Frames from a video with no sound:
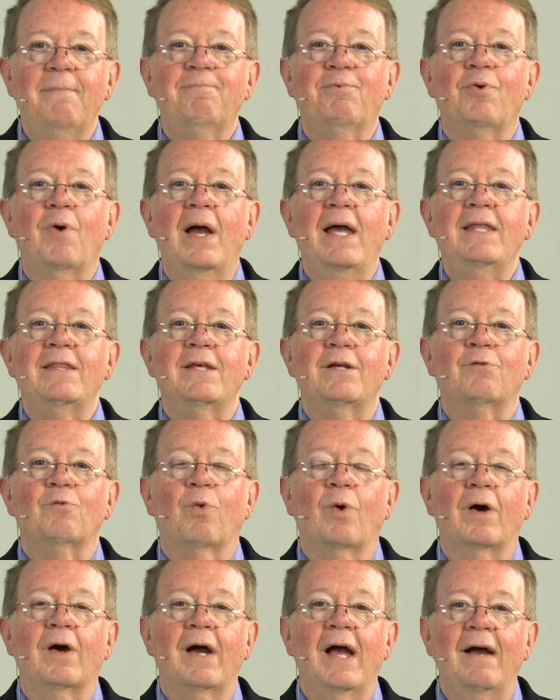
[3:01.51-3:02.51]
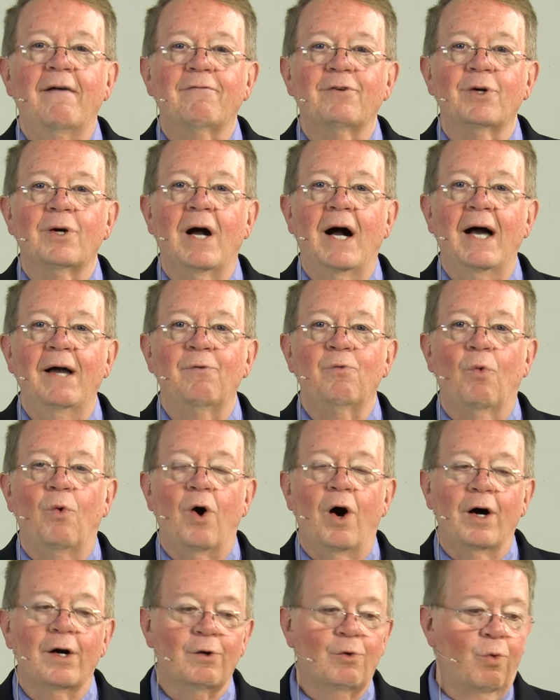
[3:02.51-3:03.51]
pray that wherever I
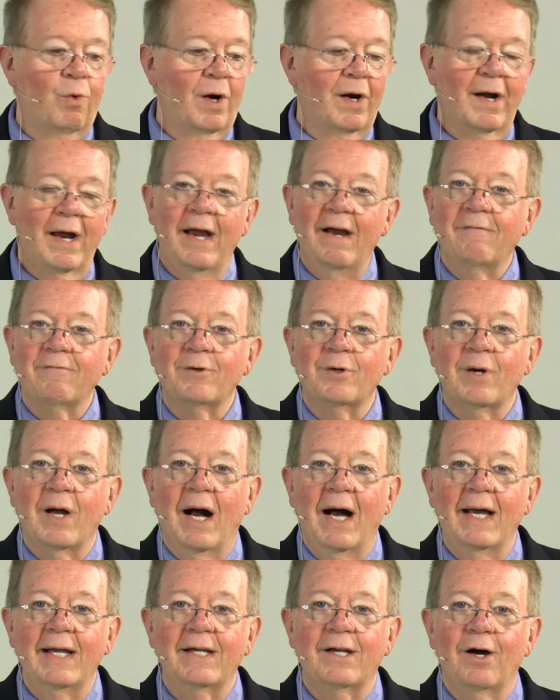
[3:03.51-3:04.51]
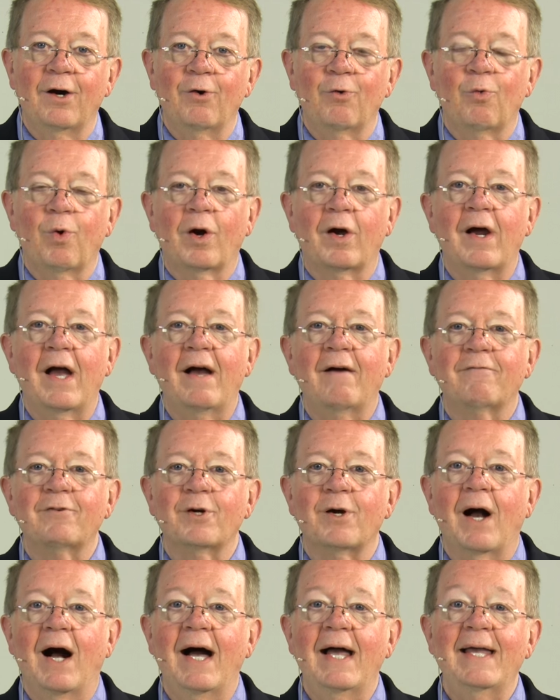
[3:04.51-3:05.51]
walk, wherever I go,
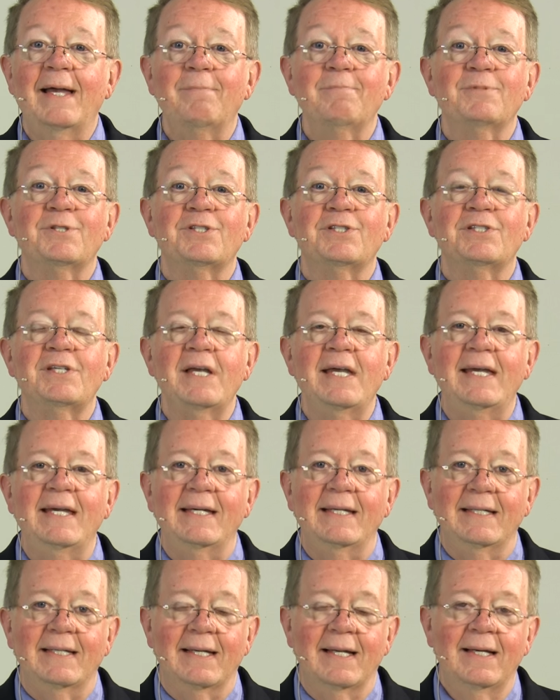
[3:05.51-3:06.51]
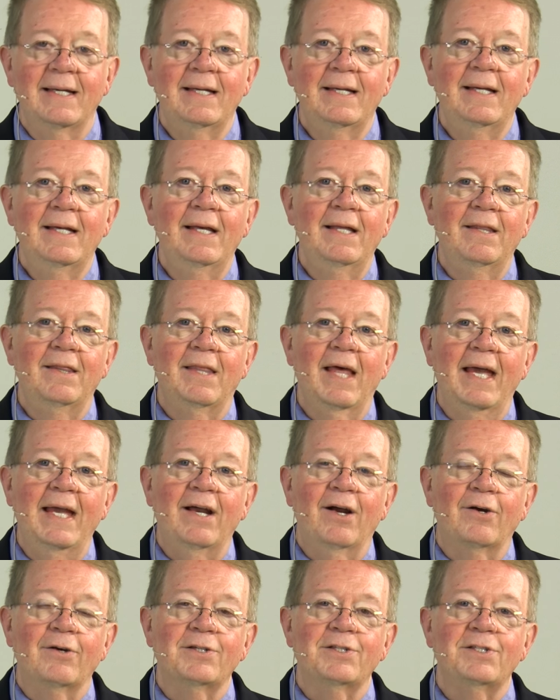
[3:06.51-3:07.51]
wherever I am seen,
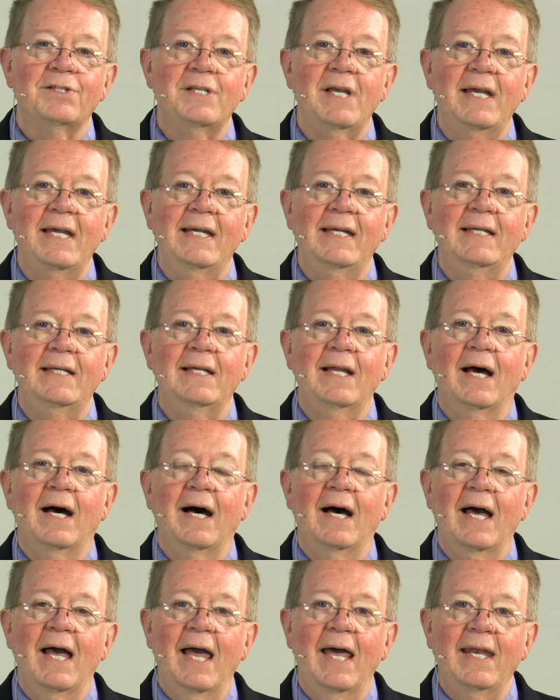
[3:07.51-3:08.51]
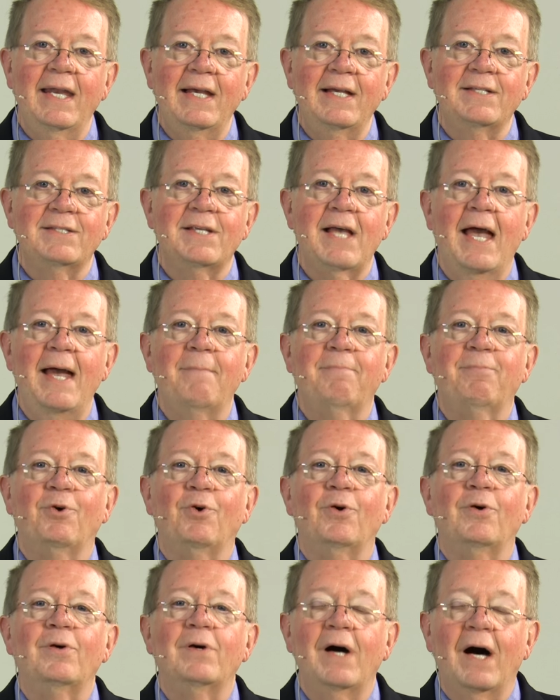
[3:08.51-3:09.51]
they are seen an
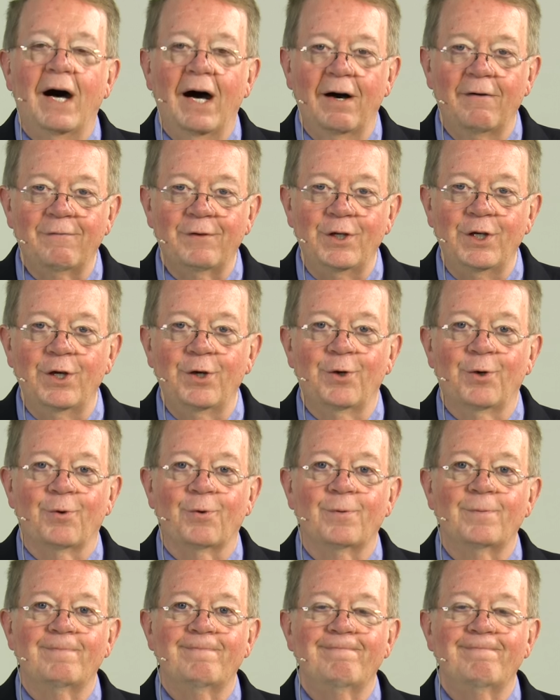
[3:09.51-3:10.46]
example of you.